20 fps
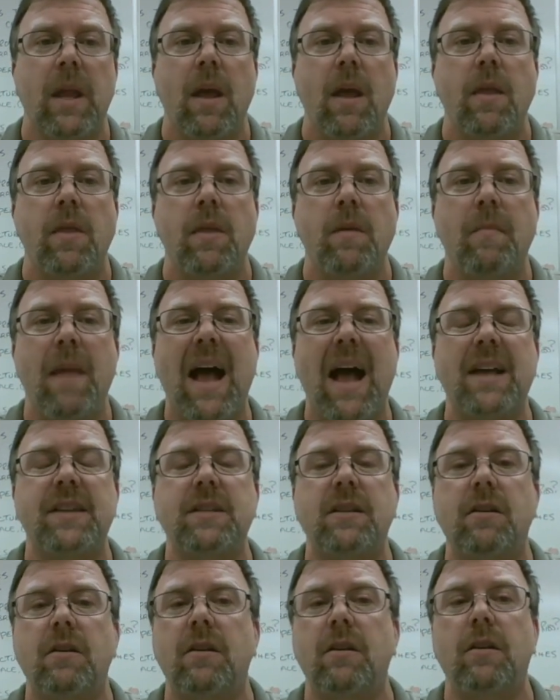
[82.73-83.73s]
The
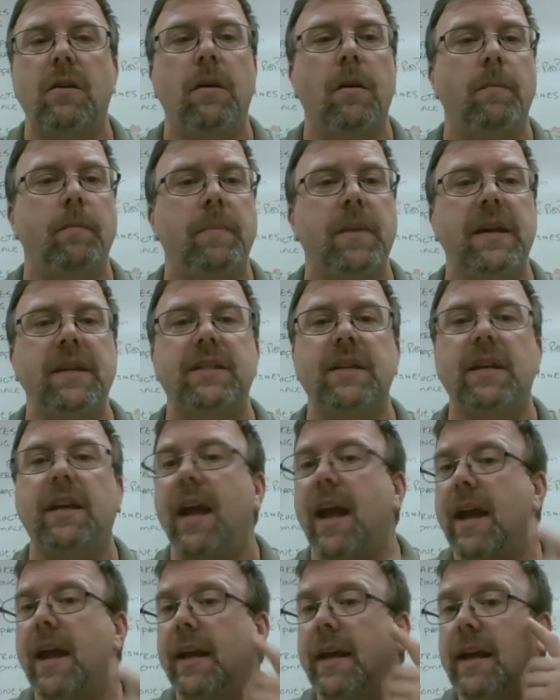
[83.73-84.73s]
masseter, piece of
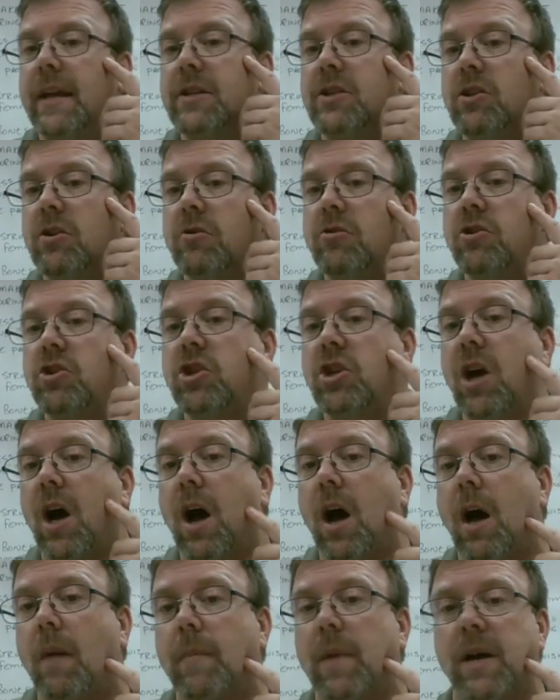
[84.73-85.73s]
cake. It's your
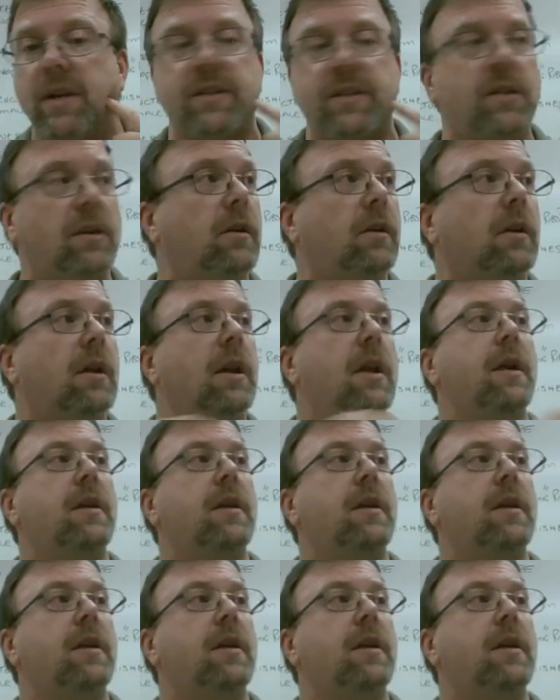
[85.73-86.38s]
jaw muscle.